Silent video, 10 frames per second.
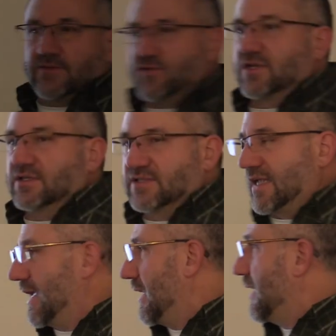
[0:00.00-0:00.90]
difficult to
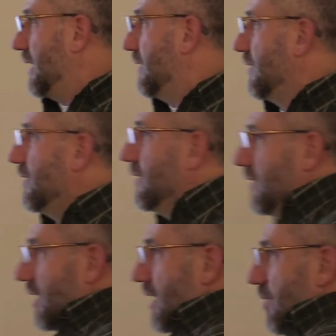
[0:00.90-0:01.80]
get in.
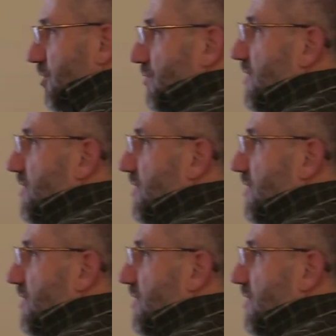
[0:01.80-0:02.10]
Um, but the